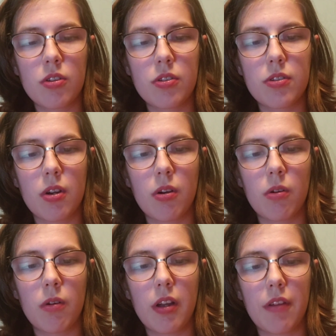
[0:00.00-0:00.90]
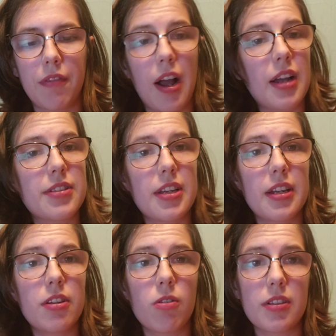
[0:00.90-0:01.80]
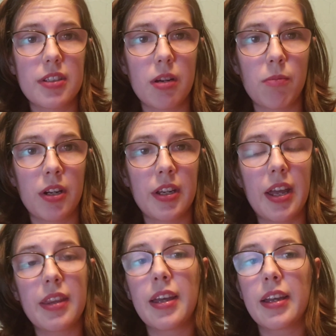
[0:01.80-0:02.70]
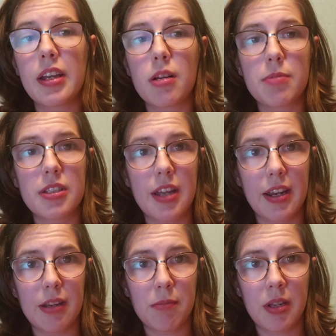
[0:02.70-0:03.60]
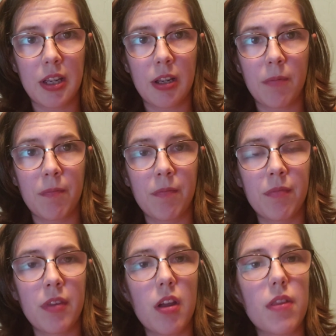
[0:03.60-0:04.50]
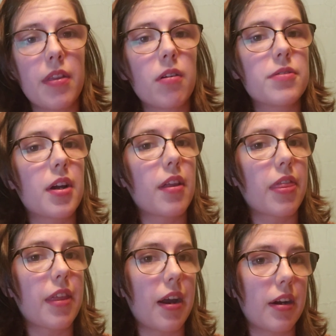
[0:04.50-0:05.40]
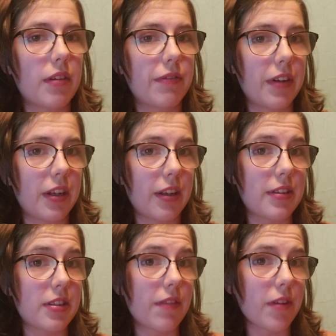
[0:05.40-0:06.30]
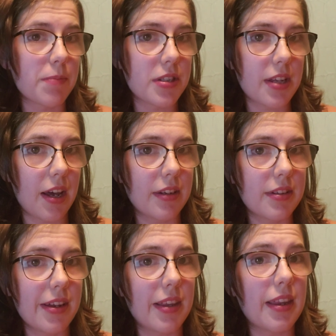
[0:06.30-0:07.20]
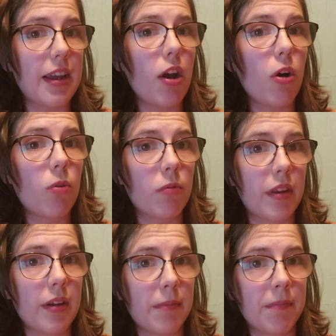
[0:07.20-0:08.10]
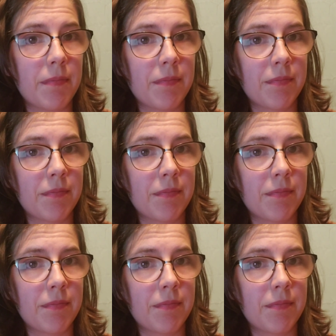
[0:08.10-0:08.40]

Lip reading: So if I say no to someone and they get upset at me, those are their feelings of upset and they own them.